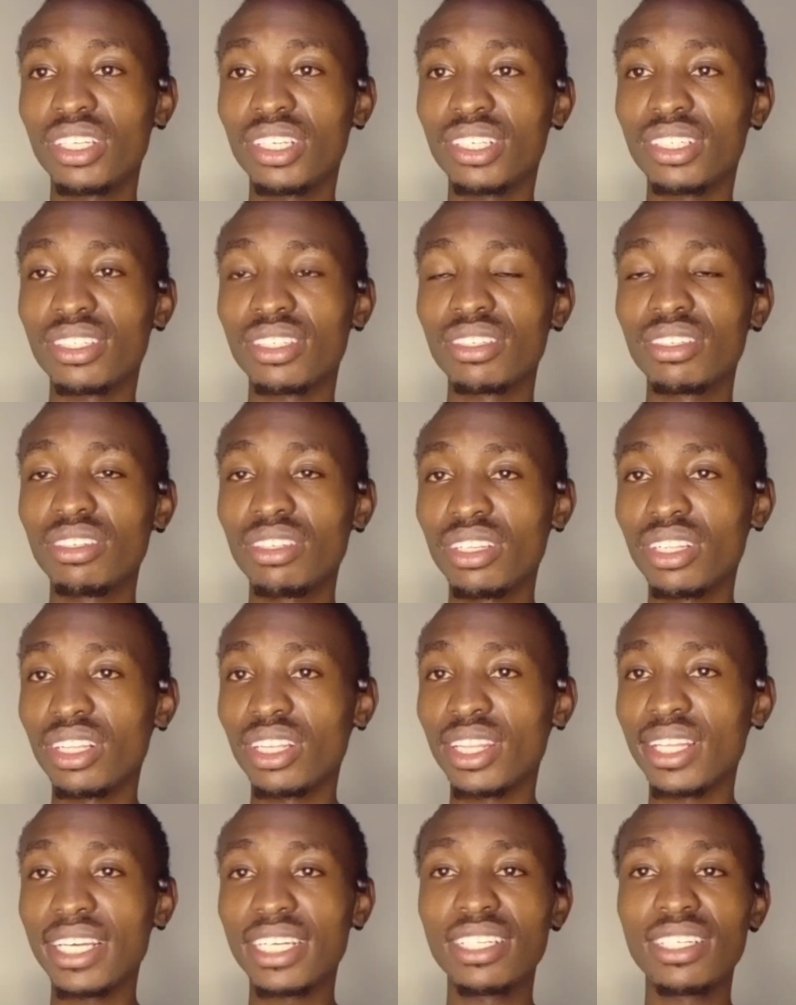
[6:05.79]
Yes,
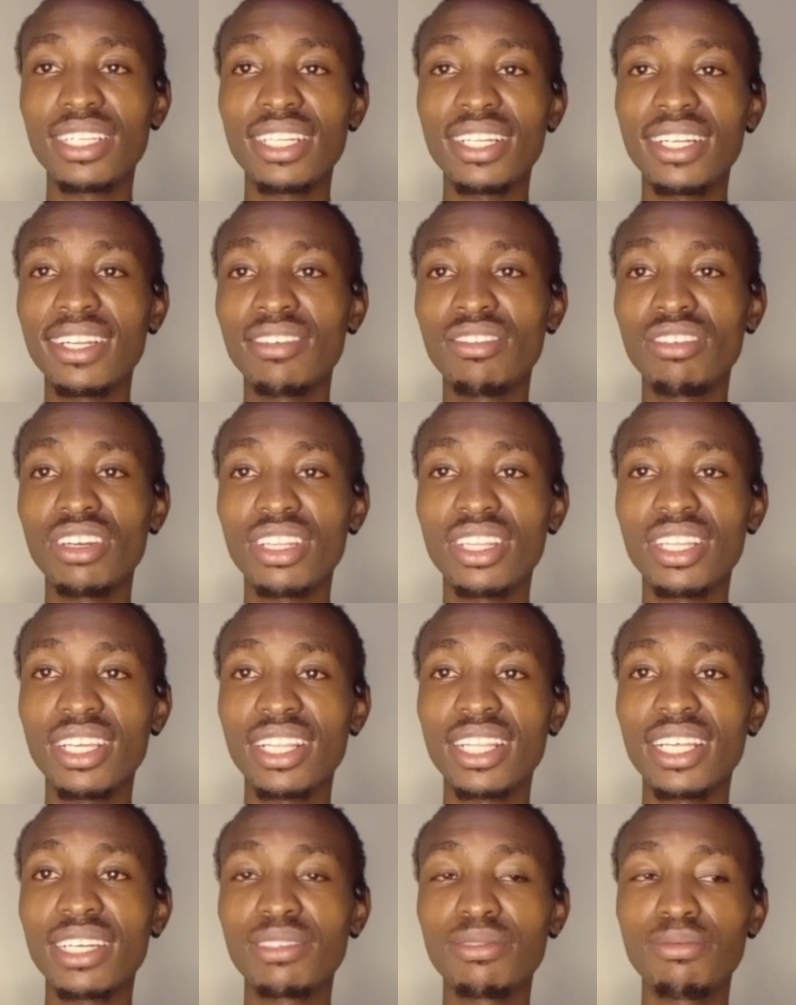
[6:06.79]
that's the only
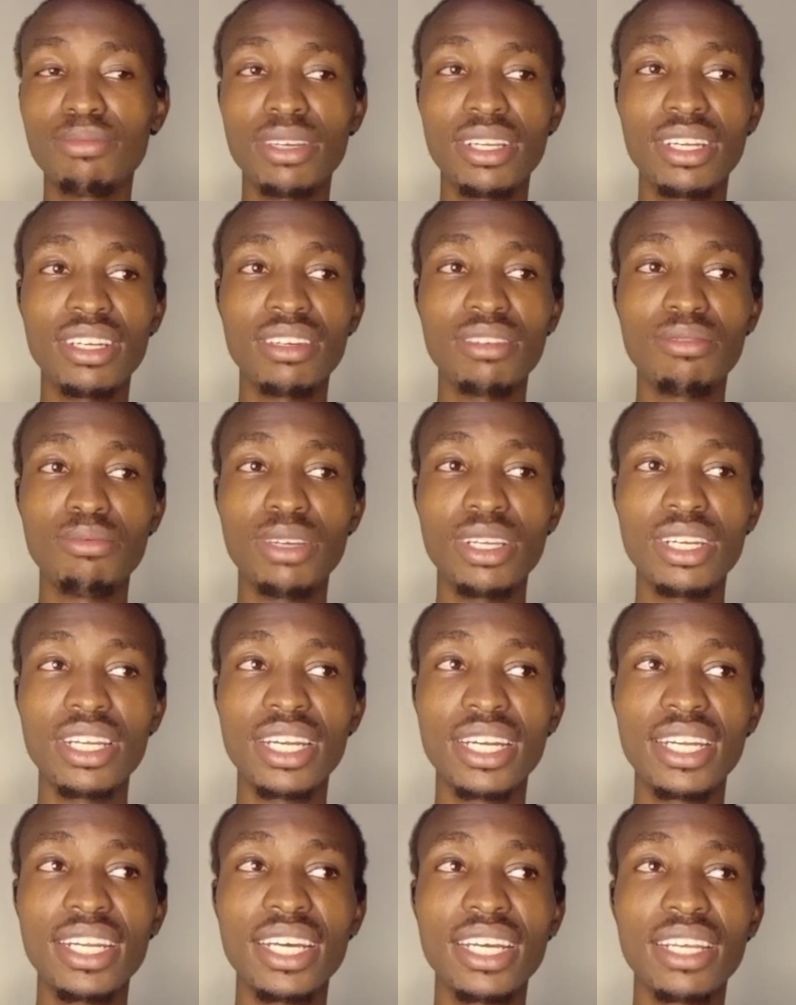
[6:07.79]
thing that made
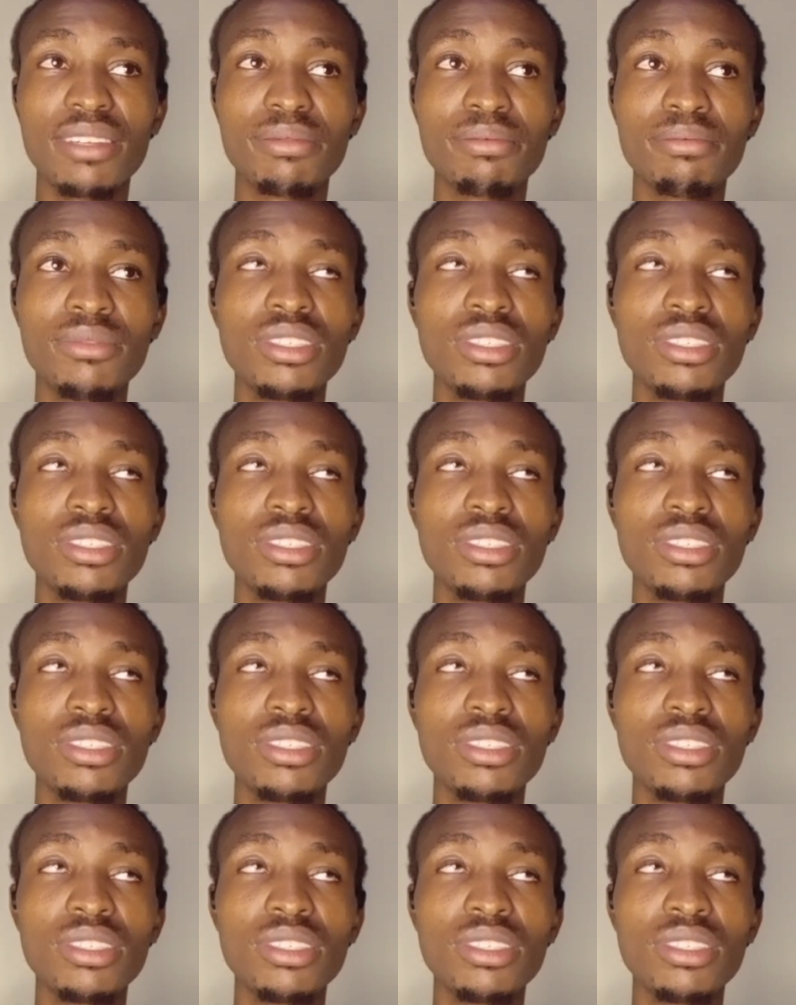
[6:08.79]
her die.